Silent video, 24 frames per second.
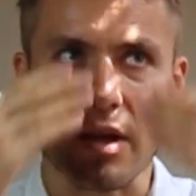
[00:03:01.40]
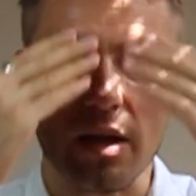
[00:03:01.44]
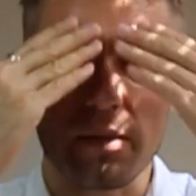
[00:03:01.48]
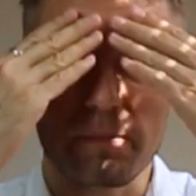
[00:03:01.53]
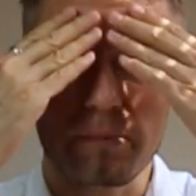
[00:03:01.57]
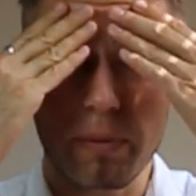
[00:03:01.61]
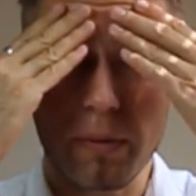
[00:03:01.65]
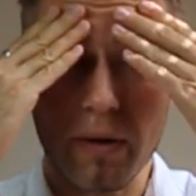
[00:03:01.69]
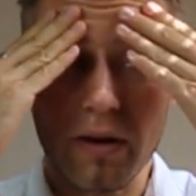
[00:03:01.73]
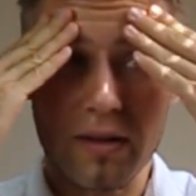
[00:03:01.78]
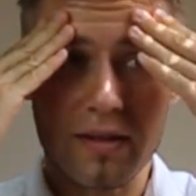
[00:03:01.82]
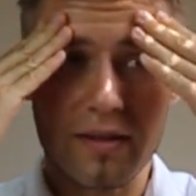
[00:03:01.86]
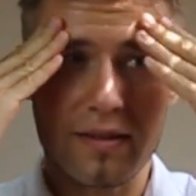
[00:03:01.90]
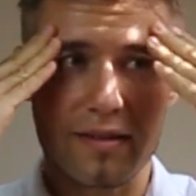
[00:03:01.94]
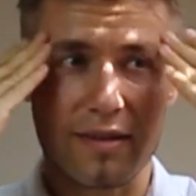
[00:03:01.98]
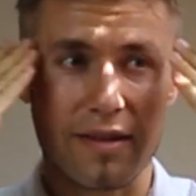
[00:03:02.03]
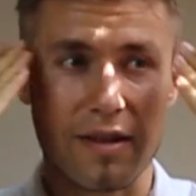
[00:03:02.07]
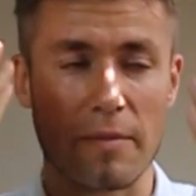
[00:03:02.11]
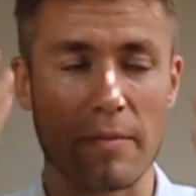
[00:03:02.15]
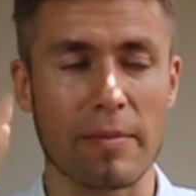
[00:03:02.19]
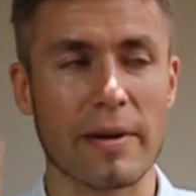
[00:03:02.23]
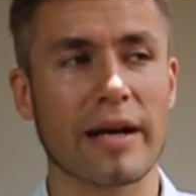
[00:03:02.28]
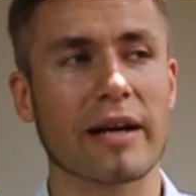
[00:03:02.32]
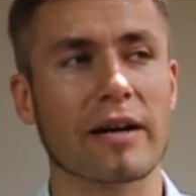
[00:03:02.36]
But
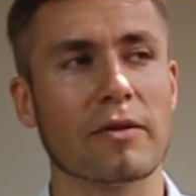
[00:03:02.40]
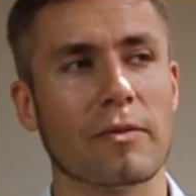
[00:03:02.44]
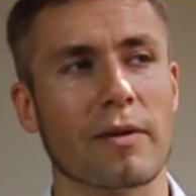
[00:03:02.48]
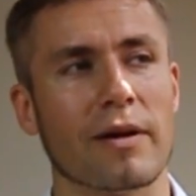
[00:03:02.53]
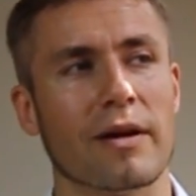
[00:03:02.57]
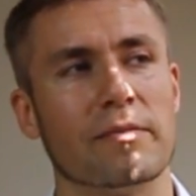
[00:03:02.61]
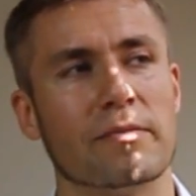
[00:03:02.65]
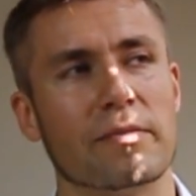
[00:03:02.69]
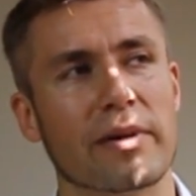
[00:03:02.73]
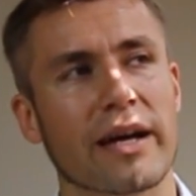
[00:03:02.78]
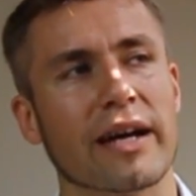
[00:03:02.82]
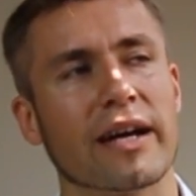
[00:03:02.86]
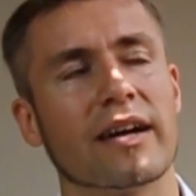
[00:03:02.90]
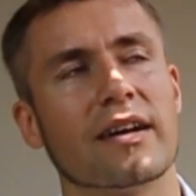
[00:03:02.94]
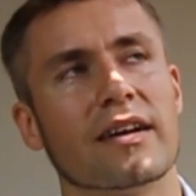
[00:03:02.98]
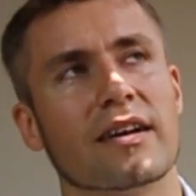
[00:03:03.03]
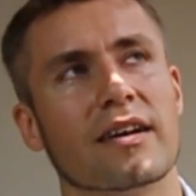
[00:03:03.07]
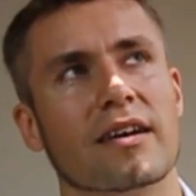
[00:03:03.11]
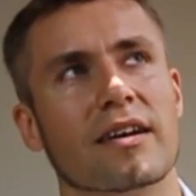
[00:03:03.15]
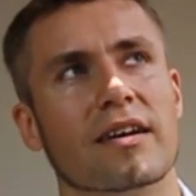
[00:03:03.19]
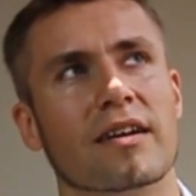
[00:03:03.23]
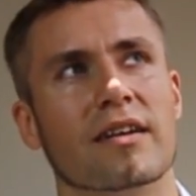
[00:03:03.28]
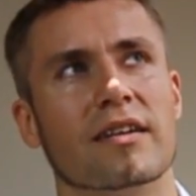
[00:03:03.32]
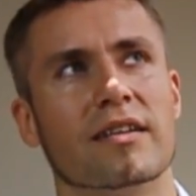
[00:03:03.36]
the big
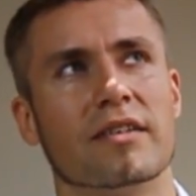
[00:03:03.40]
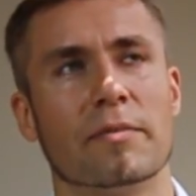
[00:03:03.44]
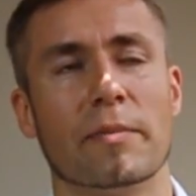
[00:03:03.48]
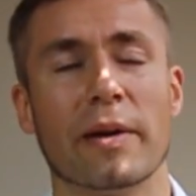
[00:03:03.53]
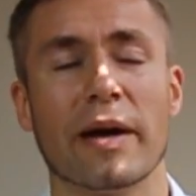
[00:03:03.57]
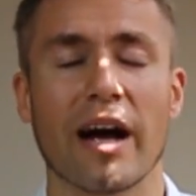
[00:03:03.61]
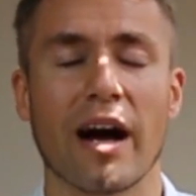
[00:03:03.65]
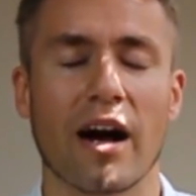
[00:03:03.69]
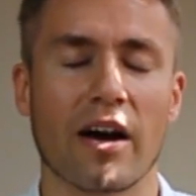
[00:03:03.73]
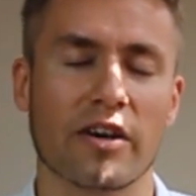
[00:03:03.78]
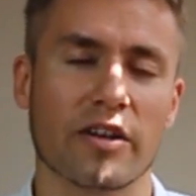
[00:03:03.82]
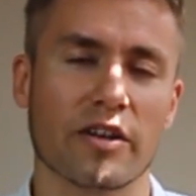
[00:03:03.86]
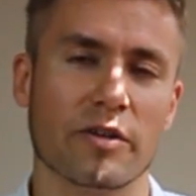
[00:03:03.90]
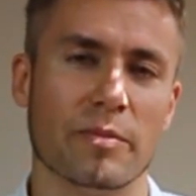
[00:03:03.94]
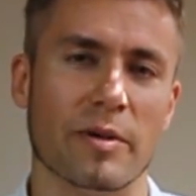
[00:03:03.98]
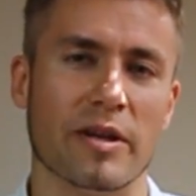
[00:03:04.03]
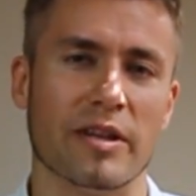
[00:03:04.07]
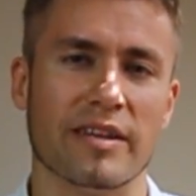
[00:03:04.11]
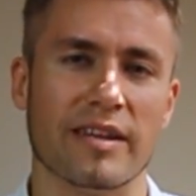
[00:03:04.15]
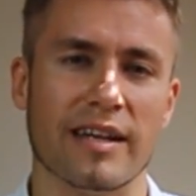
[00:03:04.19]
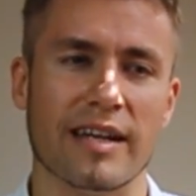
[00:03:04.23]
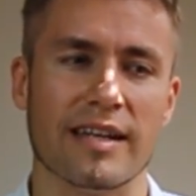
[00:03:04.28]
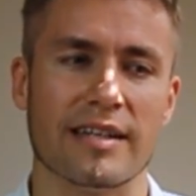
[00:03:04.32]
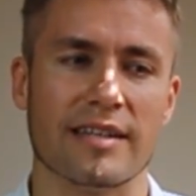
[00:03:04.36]

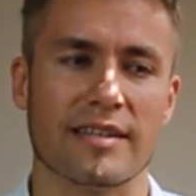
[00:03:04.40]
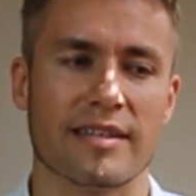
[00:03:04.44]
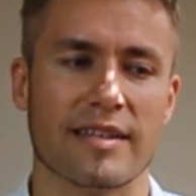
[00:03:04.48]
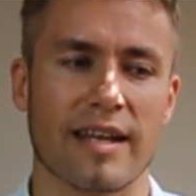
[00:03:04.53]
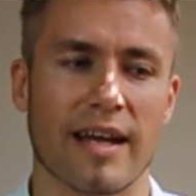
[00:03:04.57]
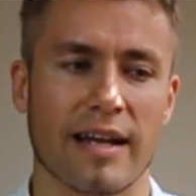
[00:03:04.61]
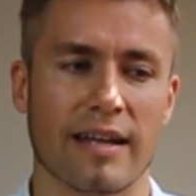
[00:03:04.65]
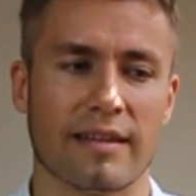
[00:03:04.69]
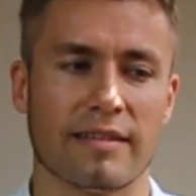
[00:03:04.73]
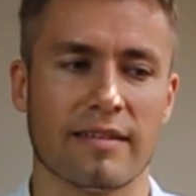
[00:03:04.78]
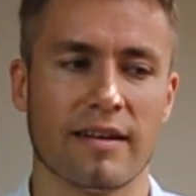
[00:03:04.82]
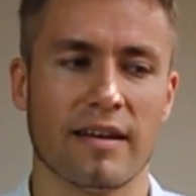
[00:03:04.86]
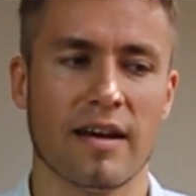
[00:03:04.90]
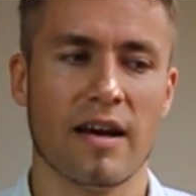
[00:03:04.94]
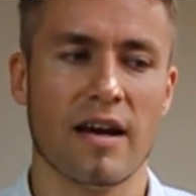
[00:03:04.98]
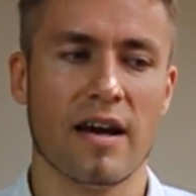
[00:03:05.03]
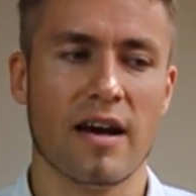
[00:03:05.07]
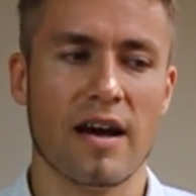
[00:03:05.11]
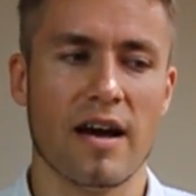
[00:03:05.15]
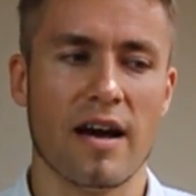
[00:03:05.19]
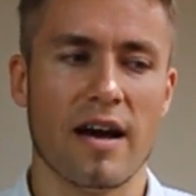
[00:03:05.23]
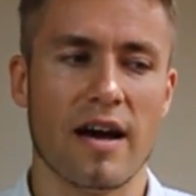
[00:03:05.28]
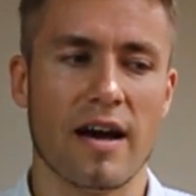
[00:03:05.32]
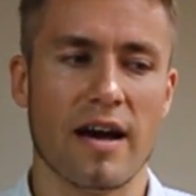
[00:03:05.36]
argument is that,
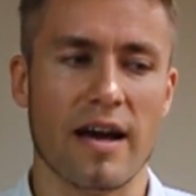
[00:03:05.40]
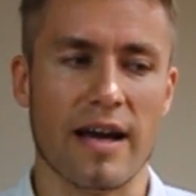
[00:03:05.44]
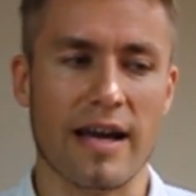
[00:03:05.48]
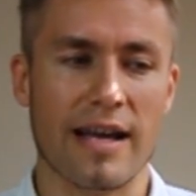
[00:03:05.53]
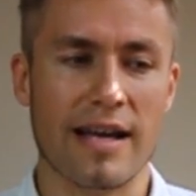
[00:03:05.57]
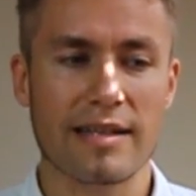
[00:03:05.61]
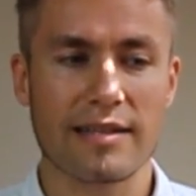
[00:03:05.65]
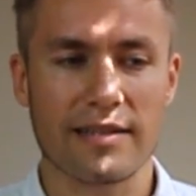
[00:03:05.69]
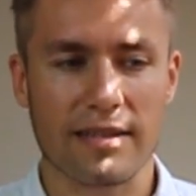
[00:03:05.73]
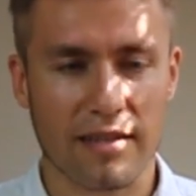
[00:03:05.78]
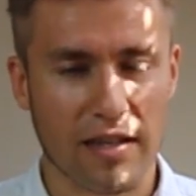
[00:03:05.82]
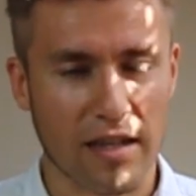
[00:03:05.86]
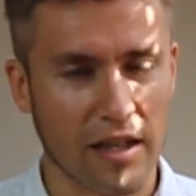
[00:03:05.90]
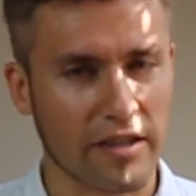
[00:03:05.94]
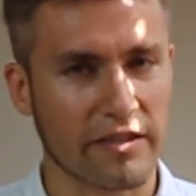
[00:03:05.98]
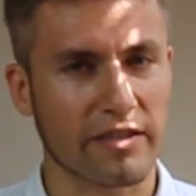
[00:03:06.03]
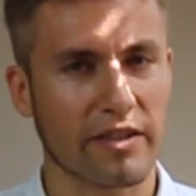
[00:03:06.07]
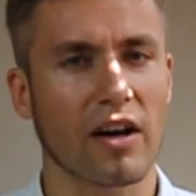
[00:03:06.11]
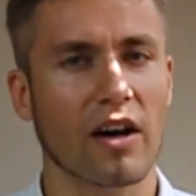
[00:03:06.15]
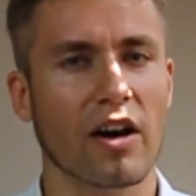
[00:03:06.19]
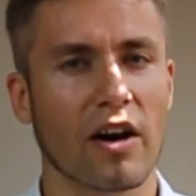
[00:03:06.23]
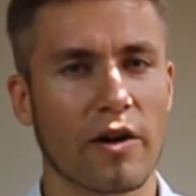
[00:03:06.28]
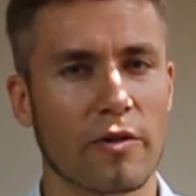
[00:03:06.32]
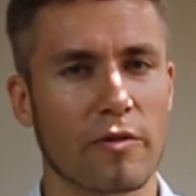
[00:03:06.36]
is
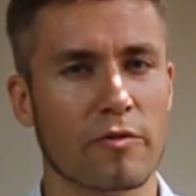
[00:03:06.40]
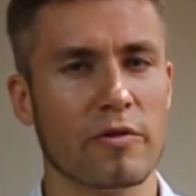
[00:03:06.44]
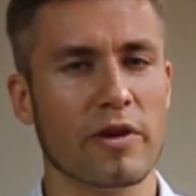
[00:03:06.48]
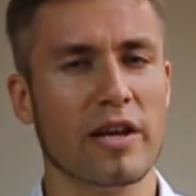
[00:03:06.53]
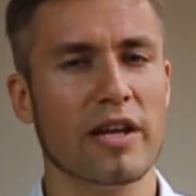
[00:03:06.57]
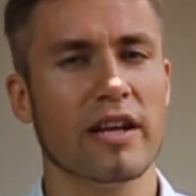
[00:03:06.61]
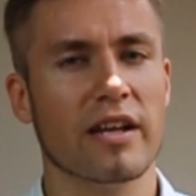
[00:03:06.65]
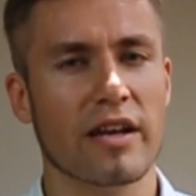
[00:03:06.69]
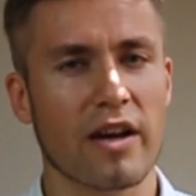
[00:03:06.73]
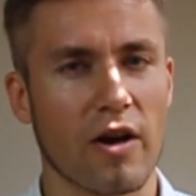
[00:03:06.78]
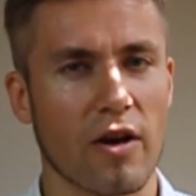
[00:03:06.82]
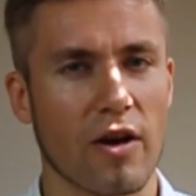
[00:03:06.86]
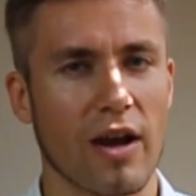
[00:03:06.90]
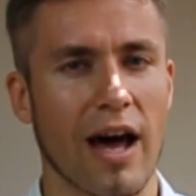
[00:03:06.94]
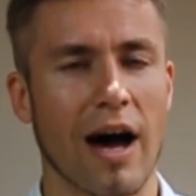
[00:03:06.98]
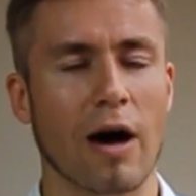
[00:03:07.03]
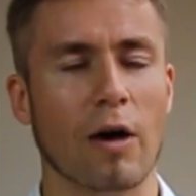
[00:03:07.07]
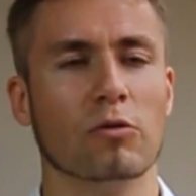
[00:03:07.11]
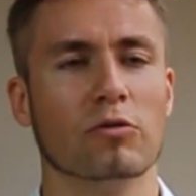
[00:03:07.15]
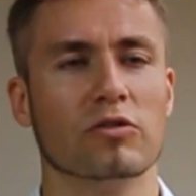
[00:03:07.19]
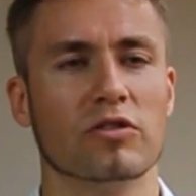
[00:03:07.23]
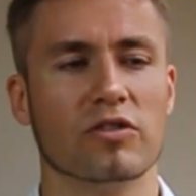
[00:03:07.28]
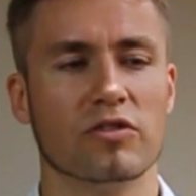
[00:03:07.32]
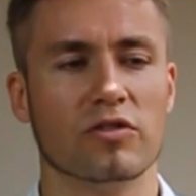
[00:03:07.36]
Qatar really
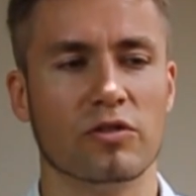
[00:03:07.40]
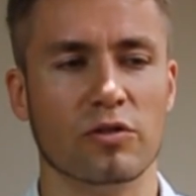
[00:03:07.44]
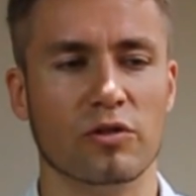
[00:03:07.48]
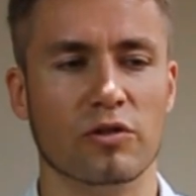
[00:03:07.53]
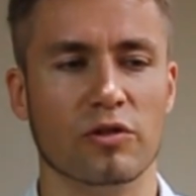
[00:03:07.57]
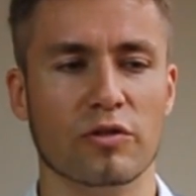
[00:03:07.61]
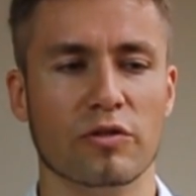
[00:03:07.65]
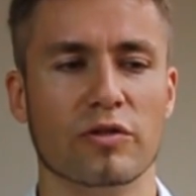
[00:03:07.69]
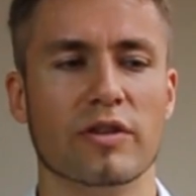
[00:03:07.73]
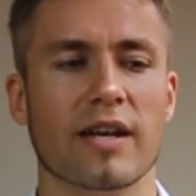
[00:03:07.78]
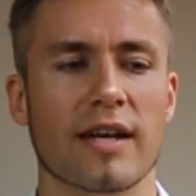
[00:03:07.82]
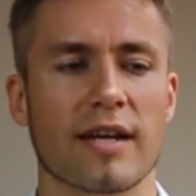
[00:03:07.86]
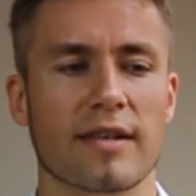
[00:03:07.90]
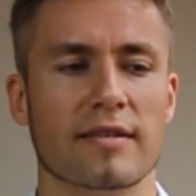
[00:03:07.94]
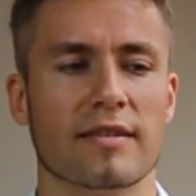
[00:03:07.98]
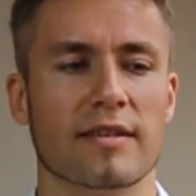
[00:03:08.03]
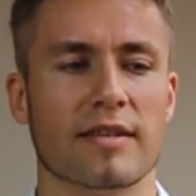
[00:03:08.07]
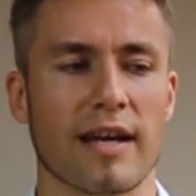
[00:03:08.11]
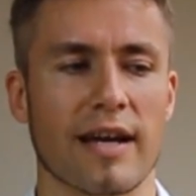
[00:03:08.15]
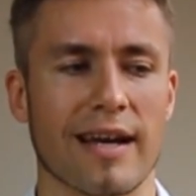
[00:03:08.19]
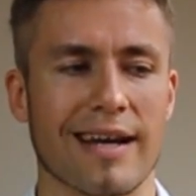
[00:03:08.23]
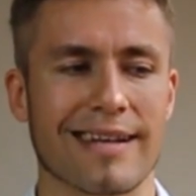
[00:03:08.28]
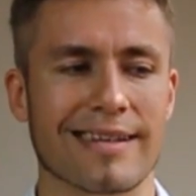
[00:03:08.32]
allowed to do this?